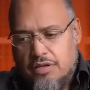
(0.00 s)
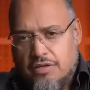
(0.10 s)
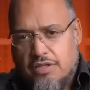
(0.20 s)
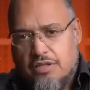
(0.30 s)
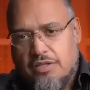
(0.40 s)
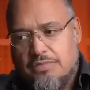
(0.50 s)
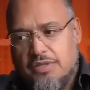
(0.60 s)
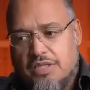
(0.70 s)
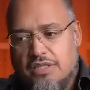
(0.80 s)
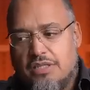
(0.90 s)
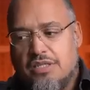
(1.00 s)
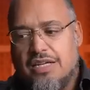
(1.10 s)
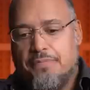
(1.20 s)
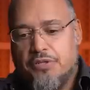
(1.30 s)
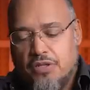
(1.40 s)
There's this
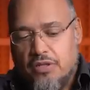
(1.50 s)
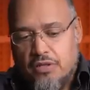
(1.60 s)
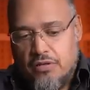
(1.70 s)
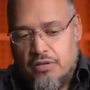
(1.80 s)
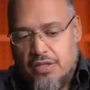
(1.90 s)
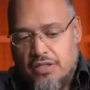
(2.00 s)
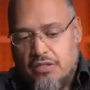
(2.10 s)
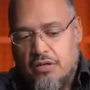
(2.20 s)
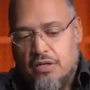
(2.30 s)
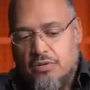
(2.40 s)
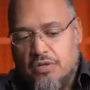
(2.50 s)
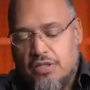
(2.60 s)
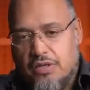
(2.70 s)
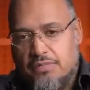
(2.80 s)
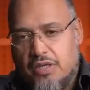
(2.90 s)
misconception that starting with
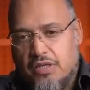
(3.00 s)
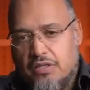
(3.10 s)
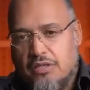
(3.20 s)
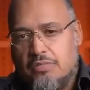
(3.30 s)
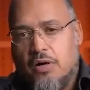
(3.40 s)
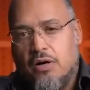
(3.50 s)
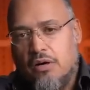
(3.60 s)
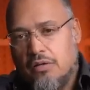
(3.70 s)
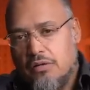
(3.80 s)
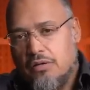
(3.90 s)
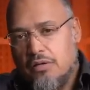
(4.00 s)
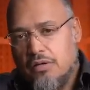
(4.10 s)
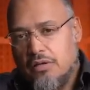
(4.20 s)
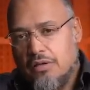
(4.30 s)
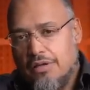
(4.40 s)
something small
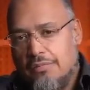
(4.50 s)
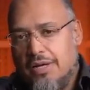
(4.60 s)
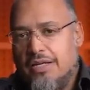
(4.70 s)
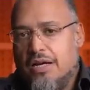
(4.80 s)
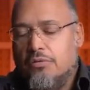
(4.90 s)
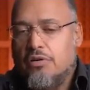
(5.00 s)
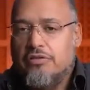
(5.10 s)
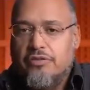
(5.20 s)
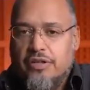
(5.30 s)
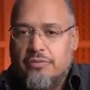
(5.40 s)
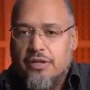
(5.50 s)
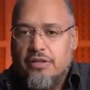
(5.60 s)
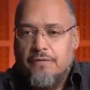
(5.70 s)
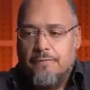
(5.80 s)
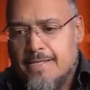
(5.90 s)
that might not work very
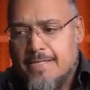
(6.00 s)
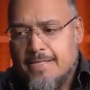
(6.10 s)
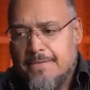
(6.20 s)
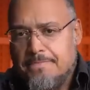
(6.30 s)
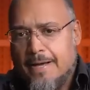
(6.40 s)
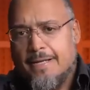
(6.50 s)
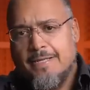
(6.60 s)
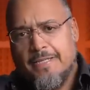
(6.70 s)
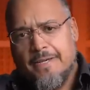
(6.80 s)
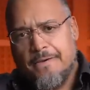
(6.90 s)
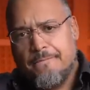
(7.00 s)
well is a bad idea.